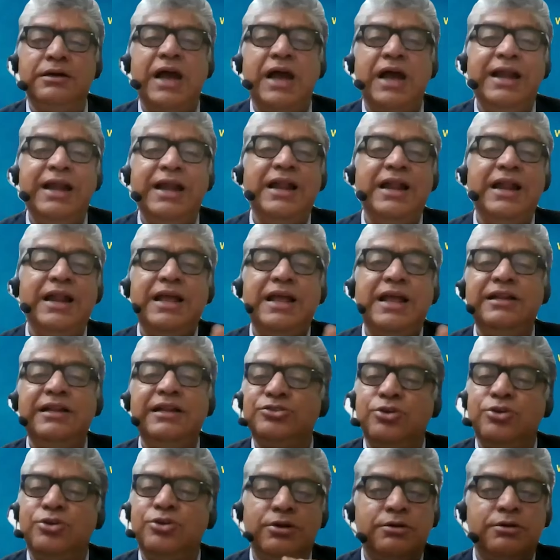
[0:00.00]

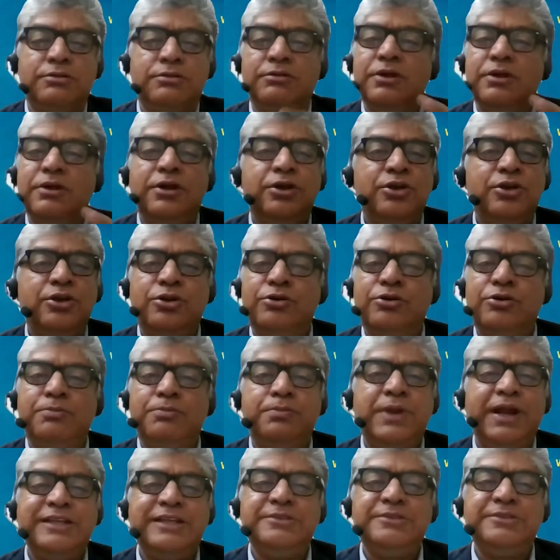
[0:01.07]
guidelines or
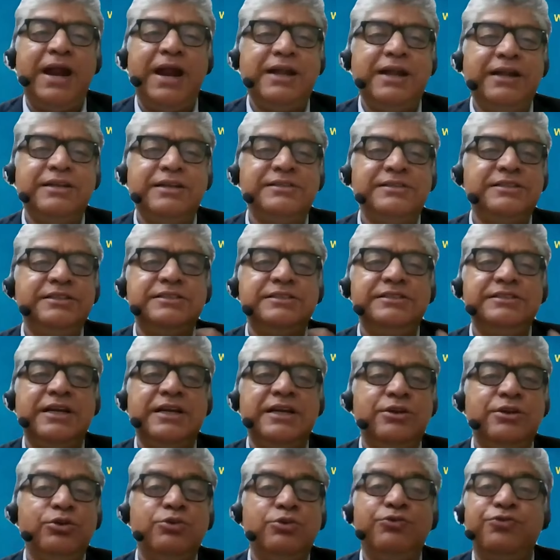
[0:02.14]
best practices
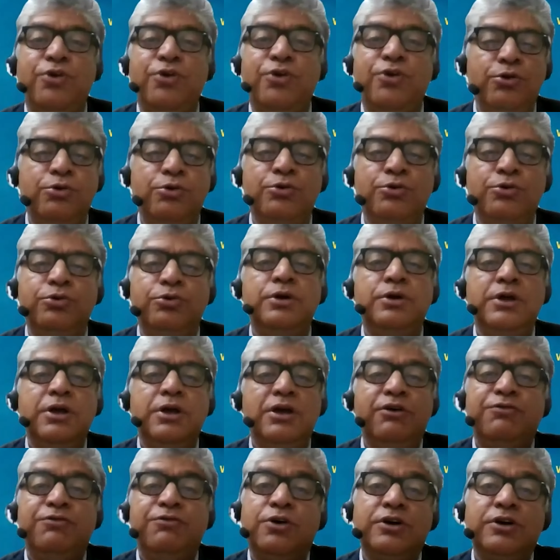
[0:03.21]
that you follow
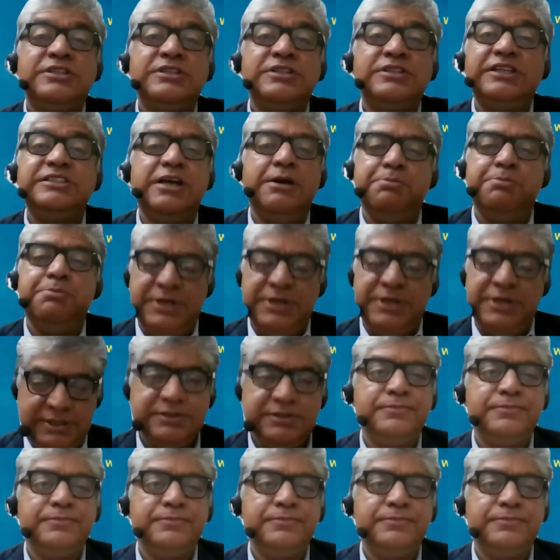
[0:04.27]
for such companies?